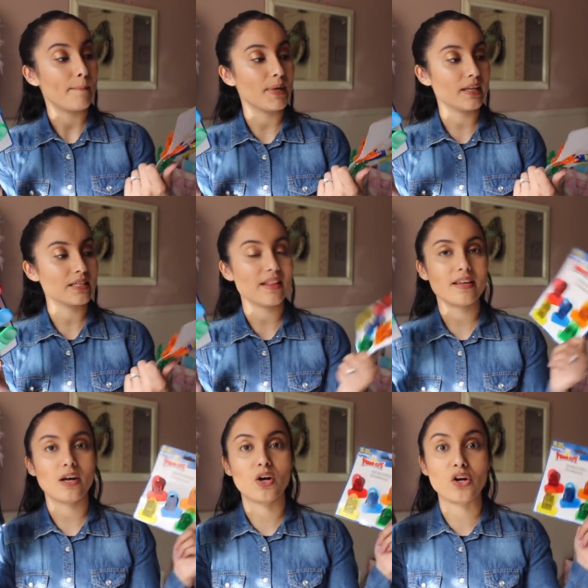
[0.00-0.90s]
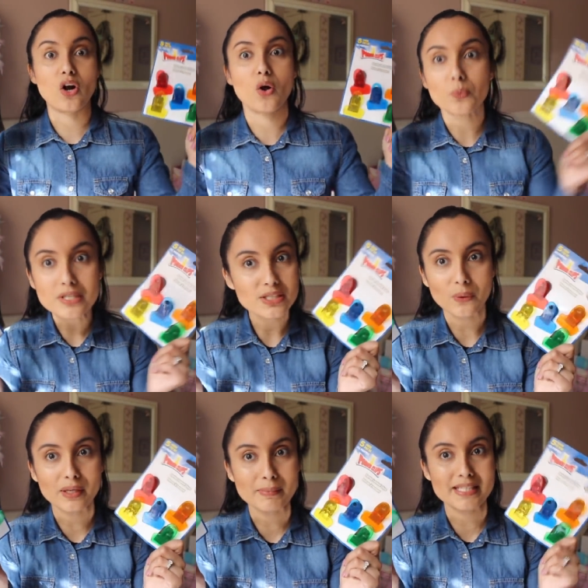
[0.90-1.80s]
but they are always
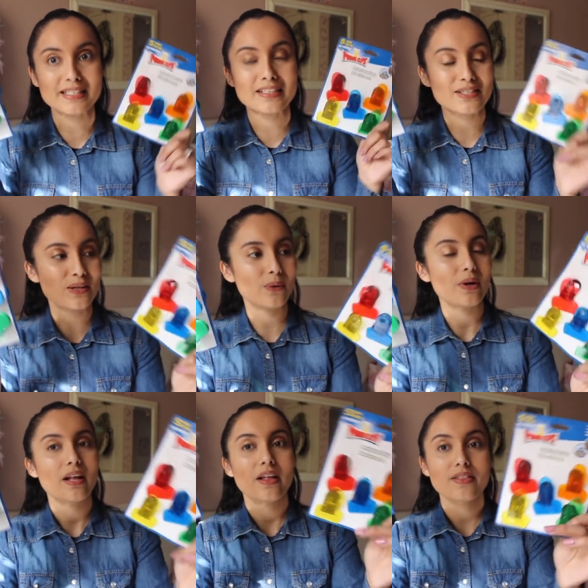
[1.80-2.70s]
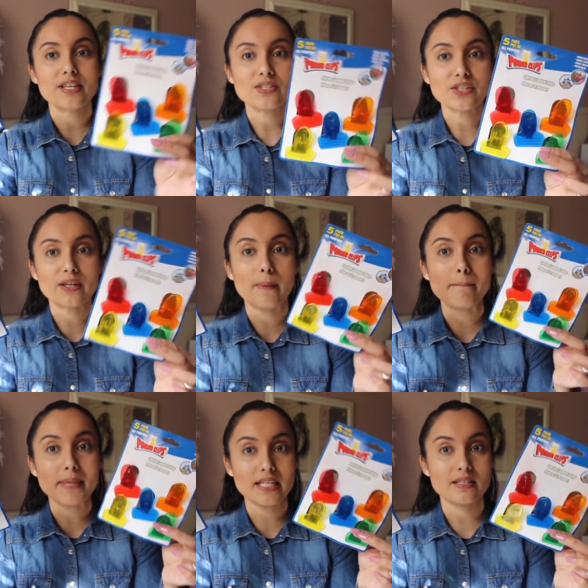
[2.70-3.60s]
going missing. So these are
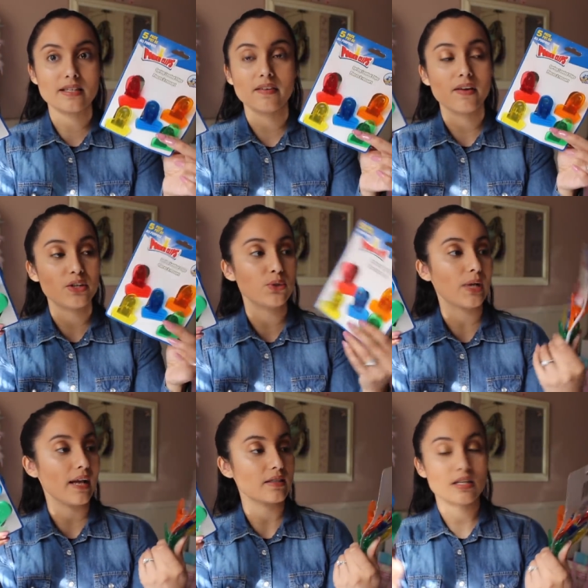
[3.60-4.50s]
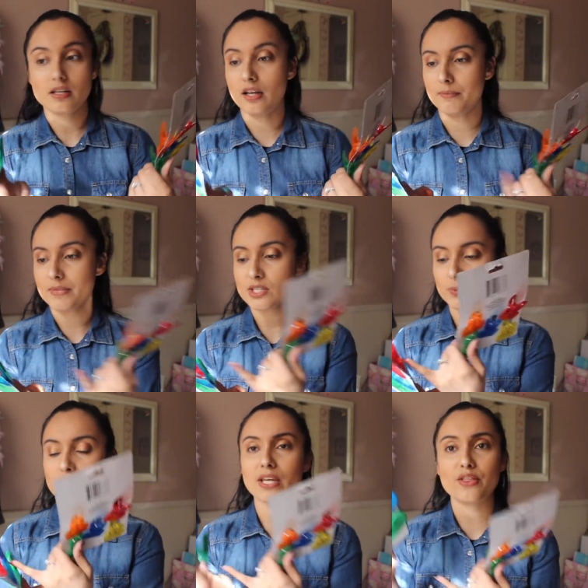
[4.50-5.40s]
amazing. You get this
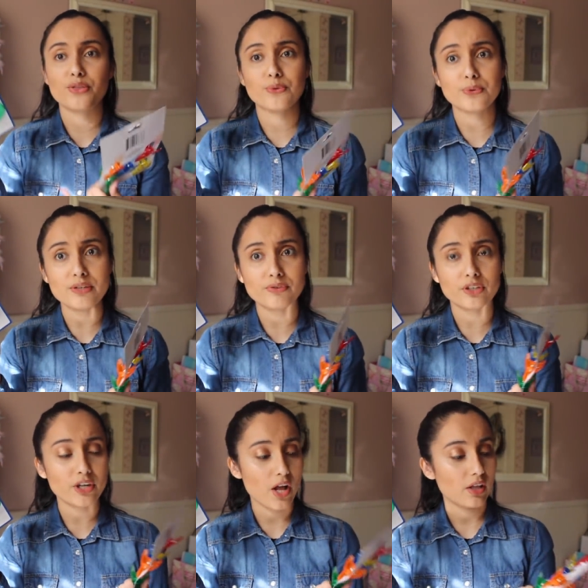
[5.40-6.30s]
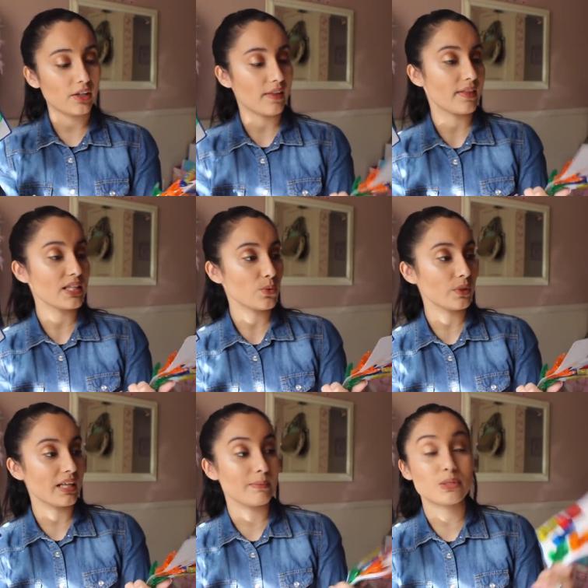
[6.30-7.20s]
one, you get 3 for $1, and this
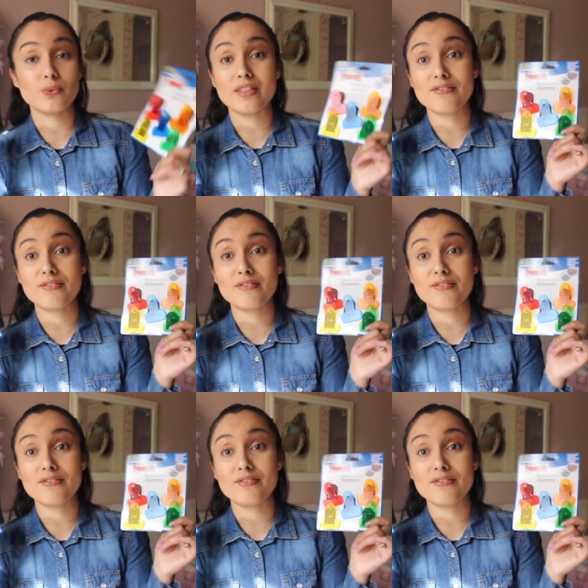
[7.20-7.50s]
one comes with